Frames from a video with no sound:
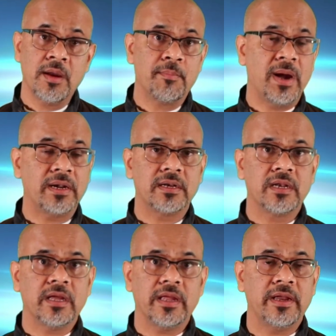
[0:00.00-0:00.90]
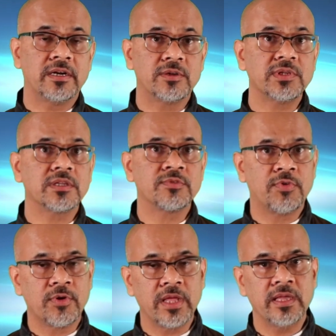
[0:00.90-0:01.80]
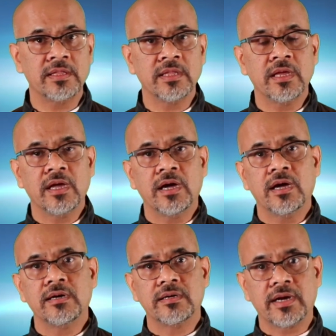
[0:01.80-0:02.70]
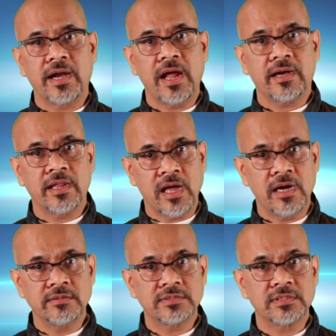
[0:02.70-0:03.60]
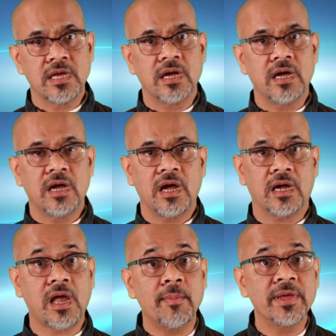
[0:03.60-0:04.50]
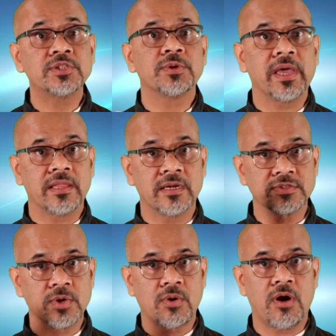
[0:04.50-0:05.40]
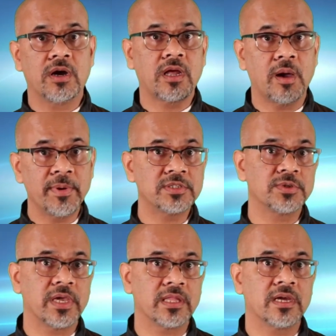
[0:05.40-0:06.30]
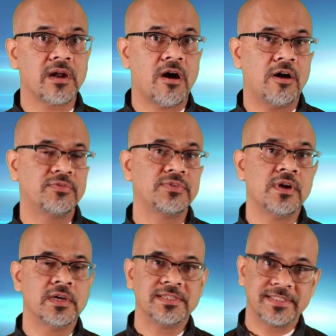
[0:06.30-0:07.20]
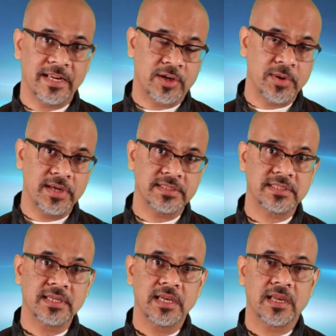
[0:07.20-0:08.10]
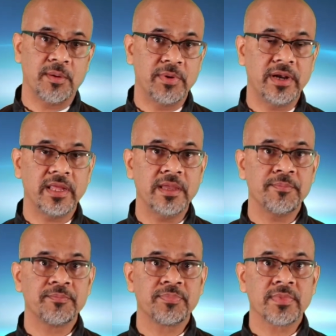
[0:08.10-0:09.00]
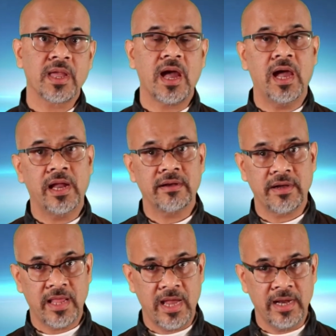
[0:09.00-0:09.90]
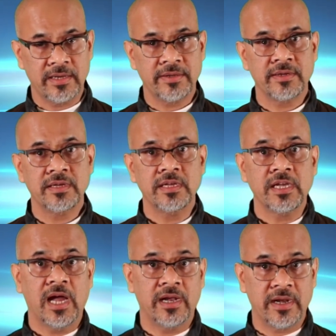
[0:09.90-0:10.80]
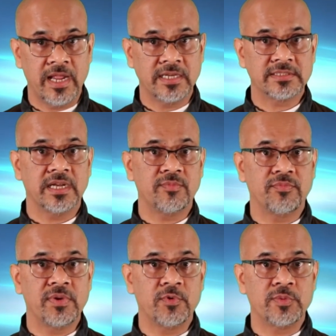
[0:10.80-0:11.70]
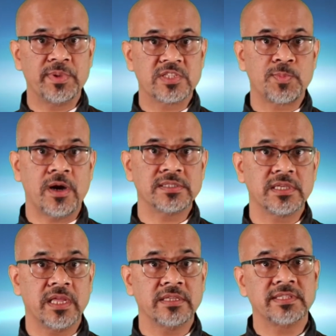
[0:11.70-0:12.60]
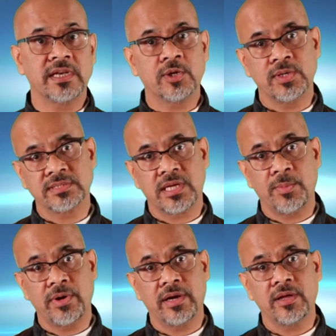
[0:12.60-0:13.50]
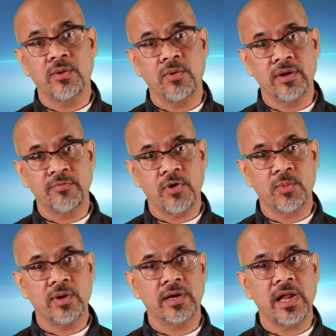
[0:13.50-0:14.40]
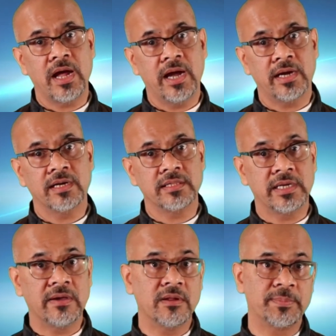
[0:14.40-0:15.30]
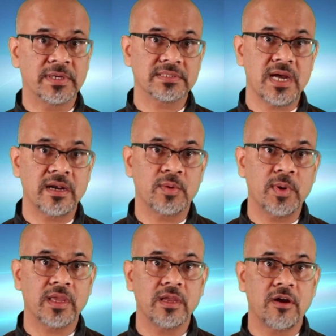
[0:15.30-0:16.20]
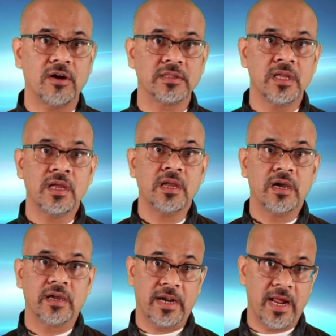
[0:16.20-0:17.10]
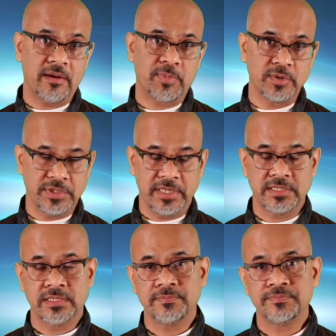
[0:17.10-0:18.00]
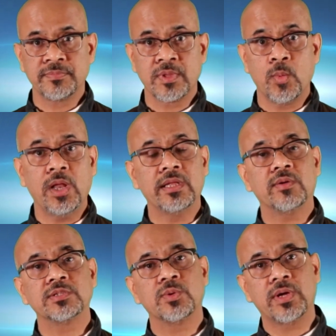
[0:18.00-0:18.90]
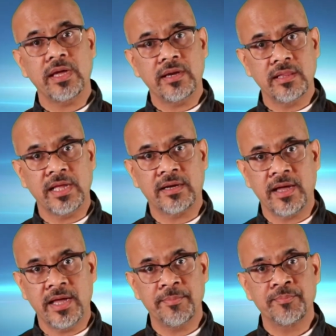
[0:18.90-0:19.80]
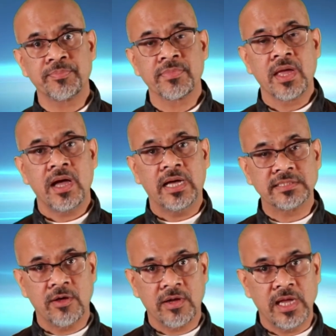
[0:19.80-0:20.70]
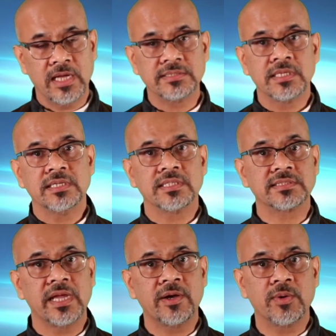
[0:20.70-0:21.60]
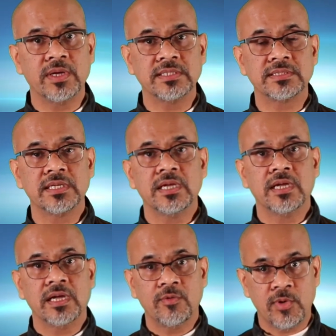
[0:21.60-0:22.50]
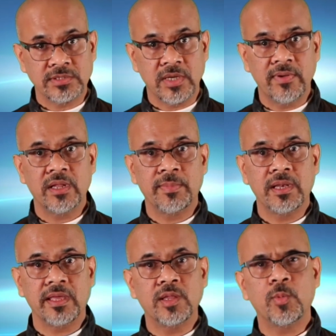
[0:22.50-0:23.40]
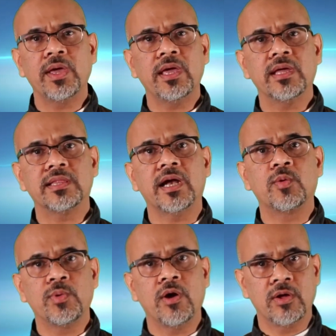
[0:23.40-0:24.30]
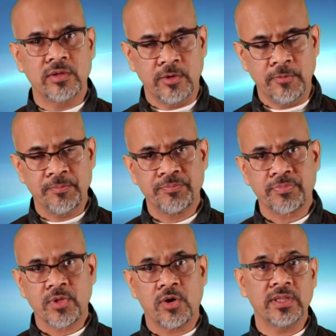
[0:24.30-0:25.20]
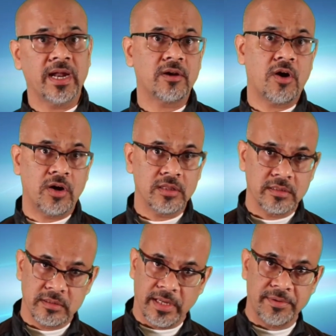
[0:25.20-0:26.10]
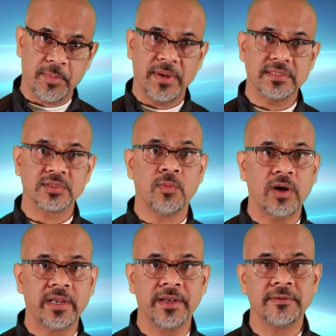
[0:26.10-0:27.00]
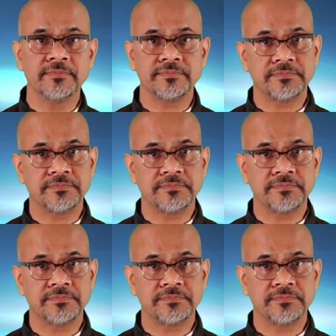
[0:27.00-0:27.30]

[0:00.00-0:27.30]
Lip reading: But in 2014, Red Hat announced a coming together, so-called coming together of CentOS community and Red Hat. And Red Hat said we would be sponsoring CentOS community going forward, and the developers started working on Red Hat projects. Well, it was okay till that time as long as the CentOS was available in a way that we all know or that all the enterprises wanted.